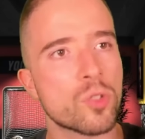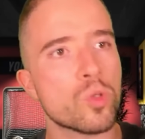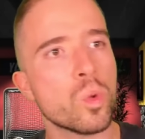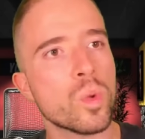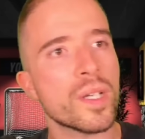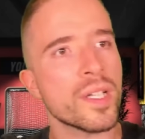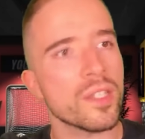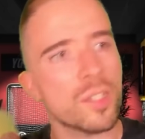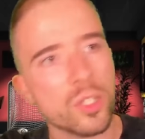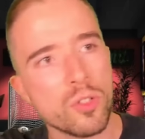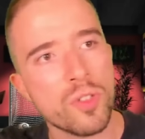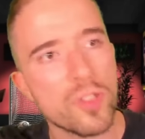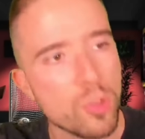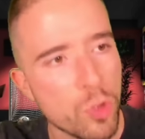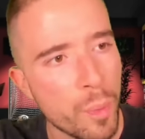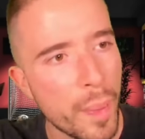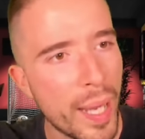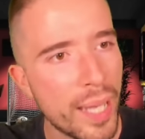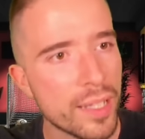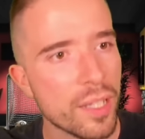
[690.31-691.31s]

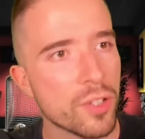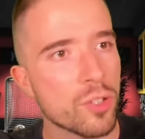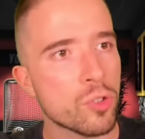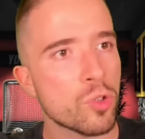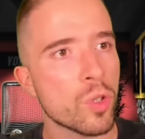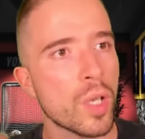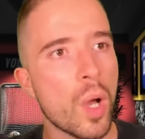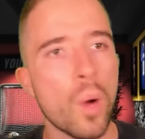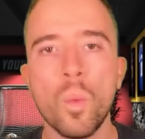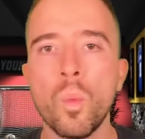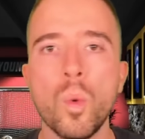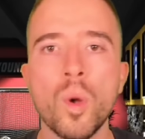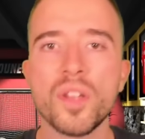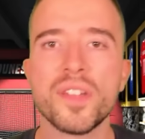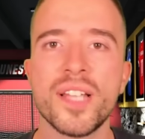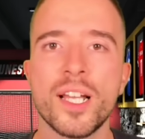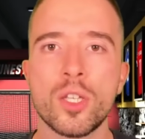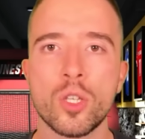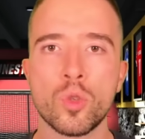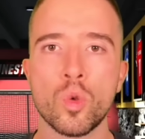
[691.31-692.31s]
What's
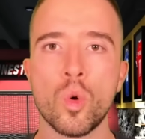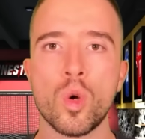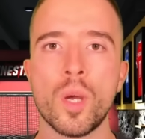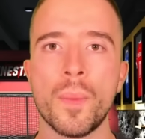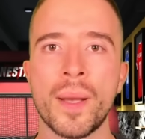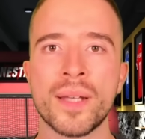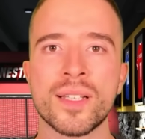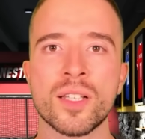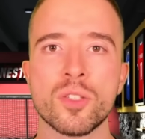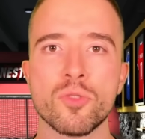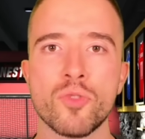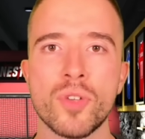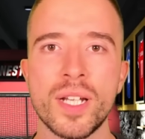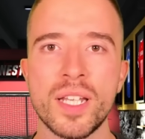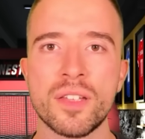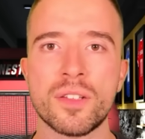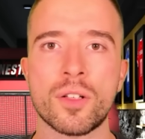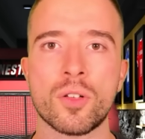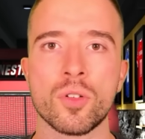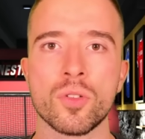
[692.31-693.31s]
there to talk about? There's a
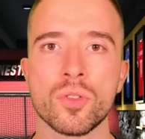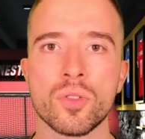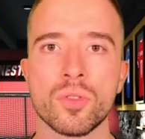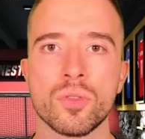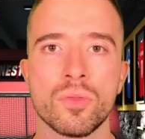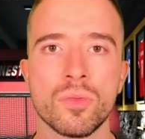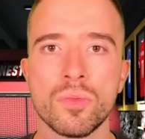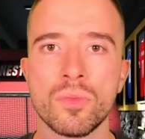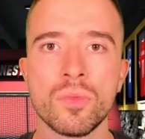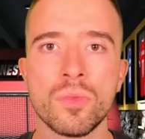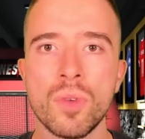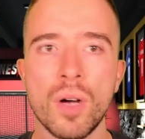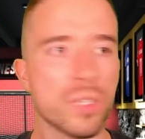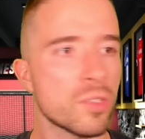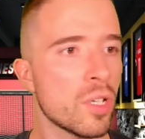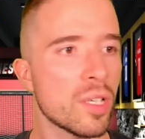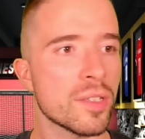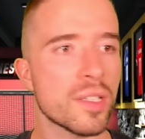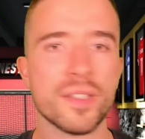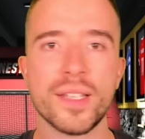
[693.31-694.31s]
release clause. I
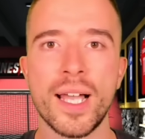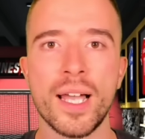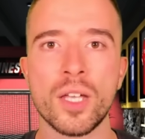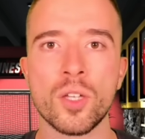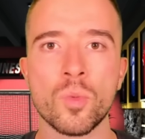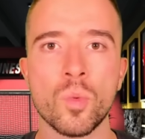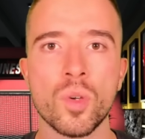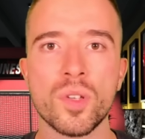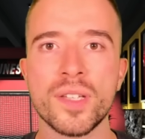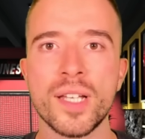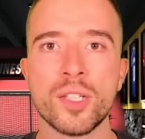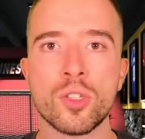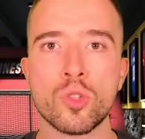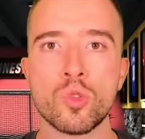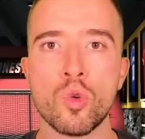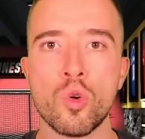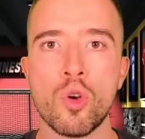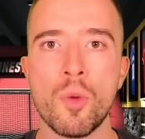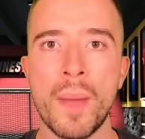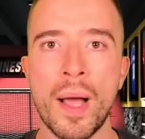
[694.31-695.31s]
don't understand. What's there to
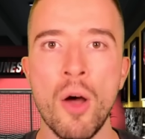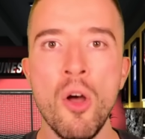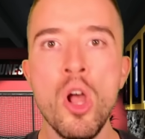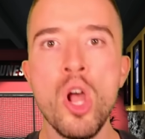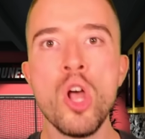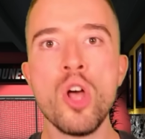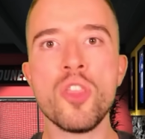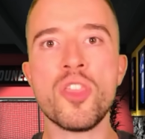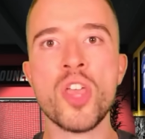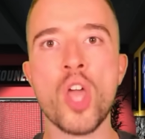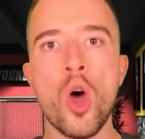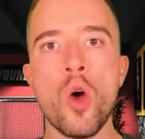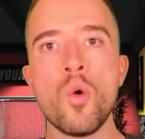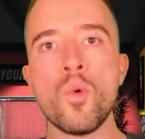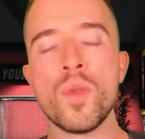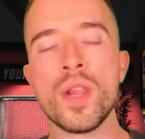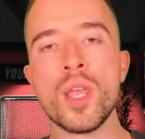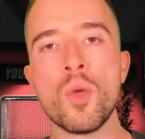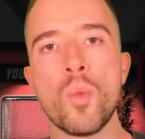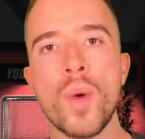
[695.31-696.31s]
talk about? The
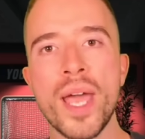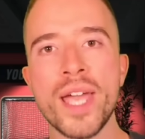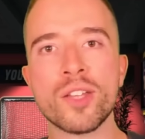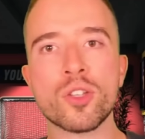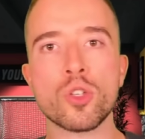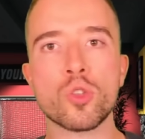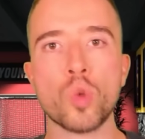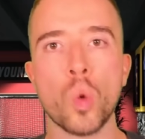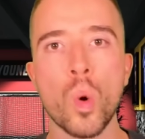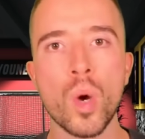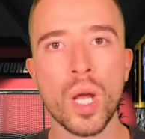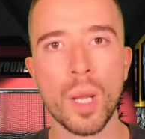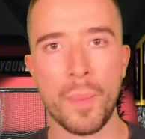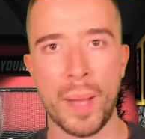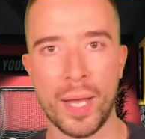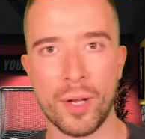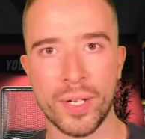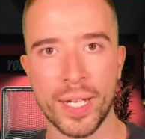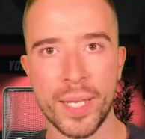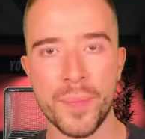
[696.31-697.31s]
only way to talk
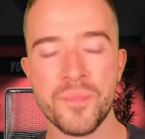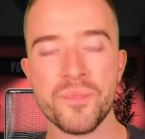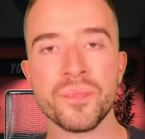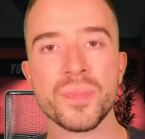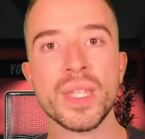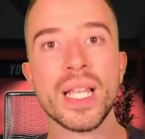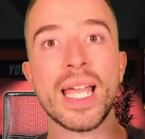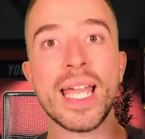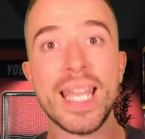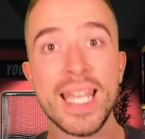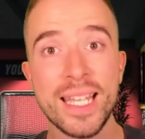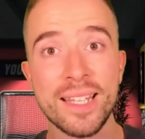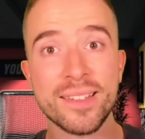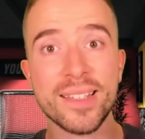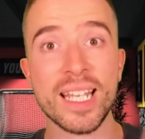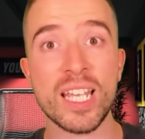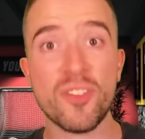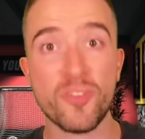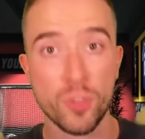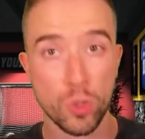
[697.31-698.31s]
about it is
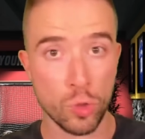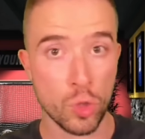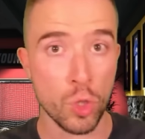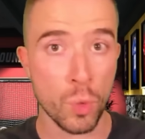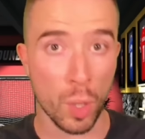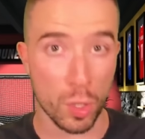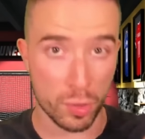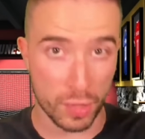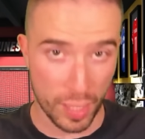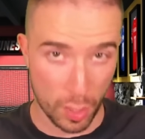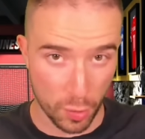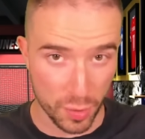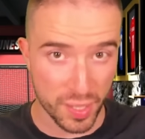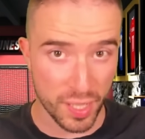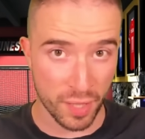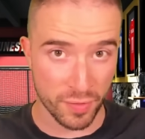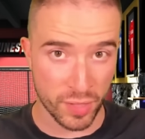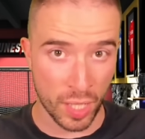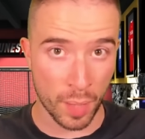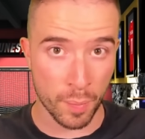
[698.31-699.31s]
if you do what Chelsea
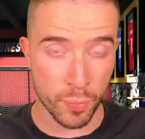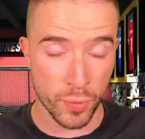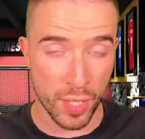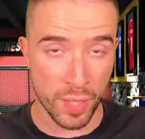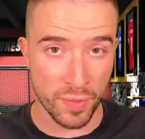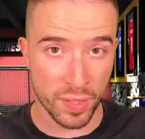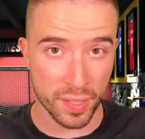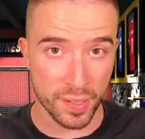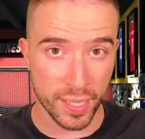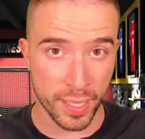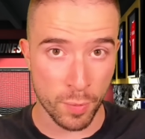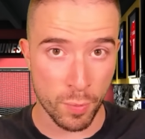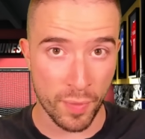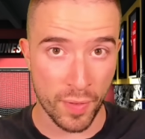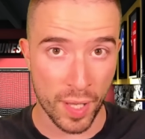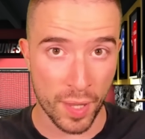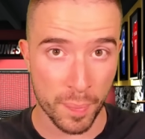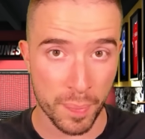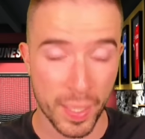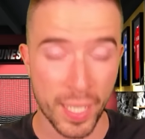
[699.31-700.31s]
have done previously with
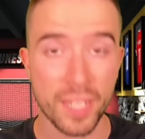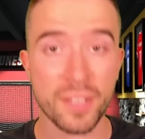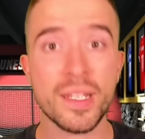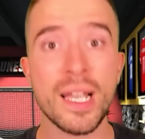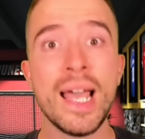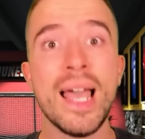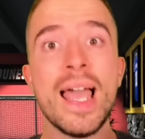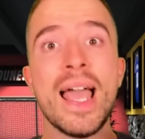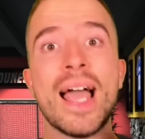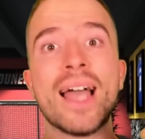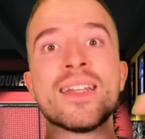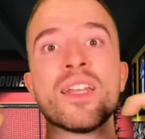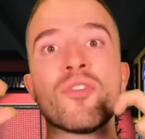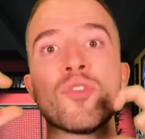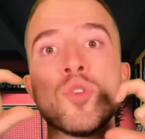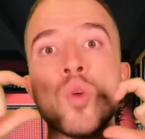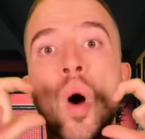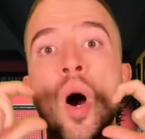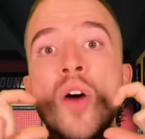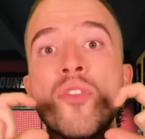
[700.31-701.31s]
other players, and if
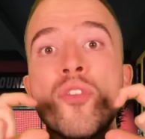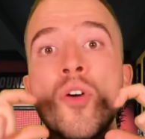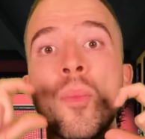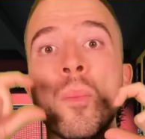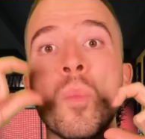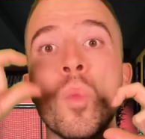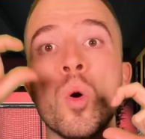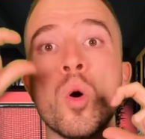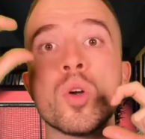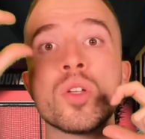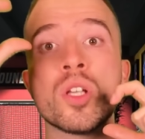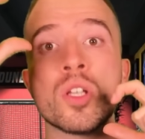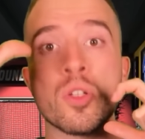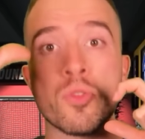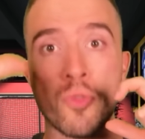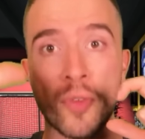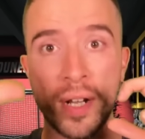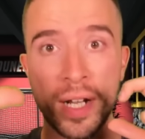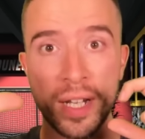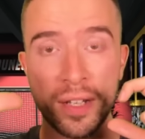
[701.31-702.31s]
you offer more than the
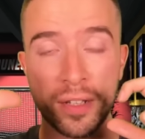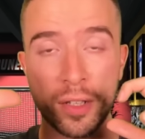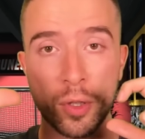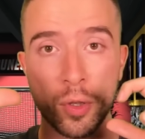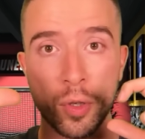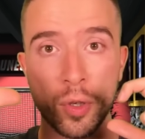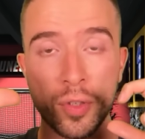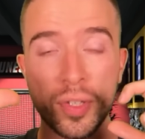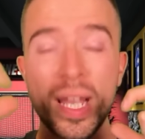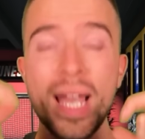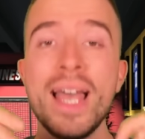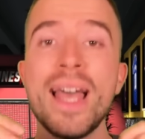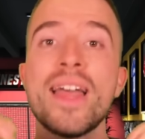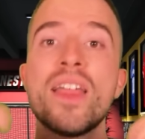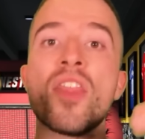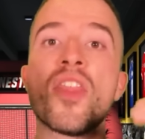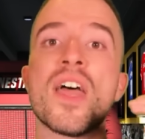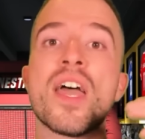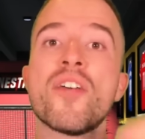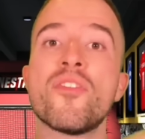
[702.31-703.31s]
release clause,
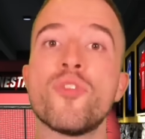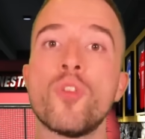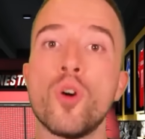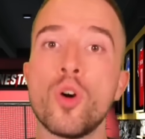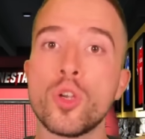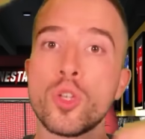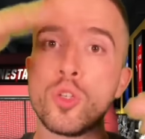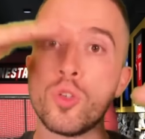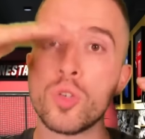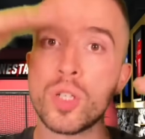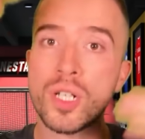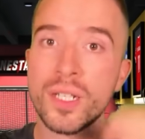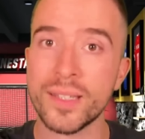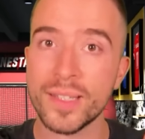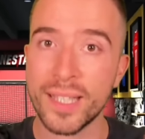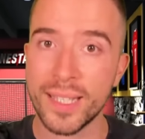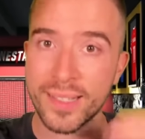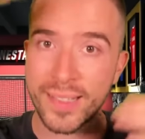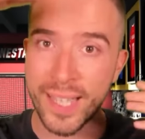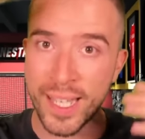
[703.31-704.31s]
therefore you can
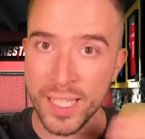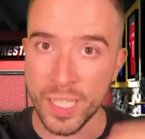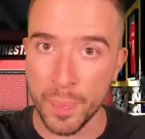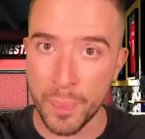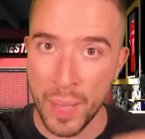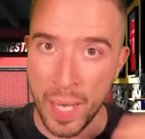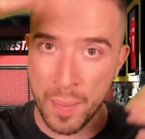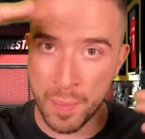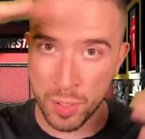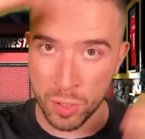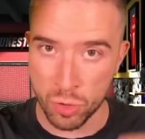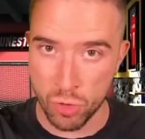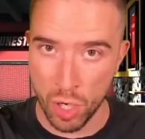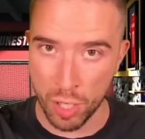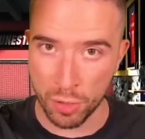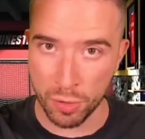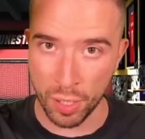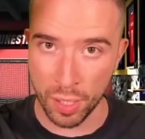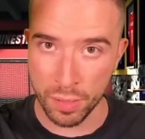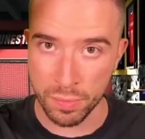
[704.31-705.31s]
dictate the payment
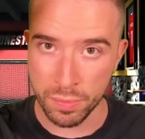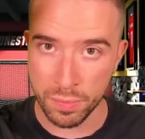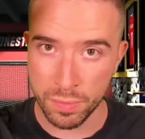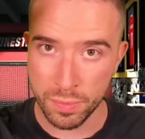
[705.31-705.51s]
structure.